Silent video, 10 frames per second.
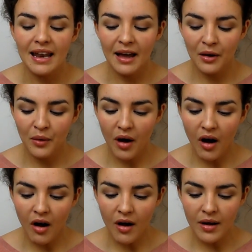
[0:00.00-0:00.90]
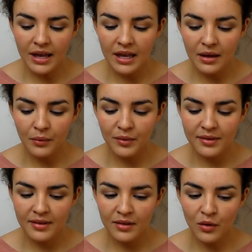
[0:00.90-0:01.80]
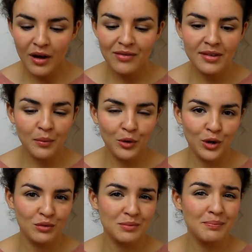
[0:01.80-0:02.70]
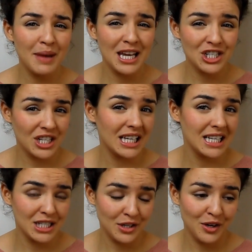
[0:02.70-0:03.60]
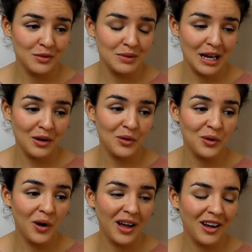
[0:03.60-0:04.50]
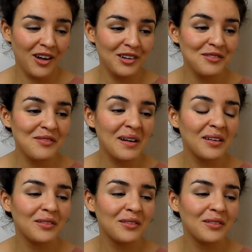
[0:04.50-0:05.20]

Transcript: Now I was not ever someone who was majorly into home decor I kind of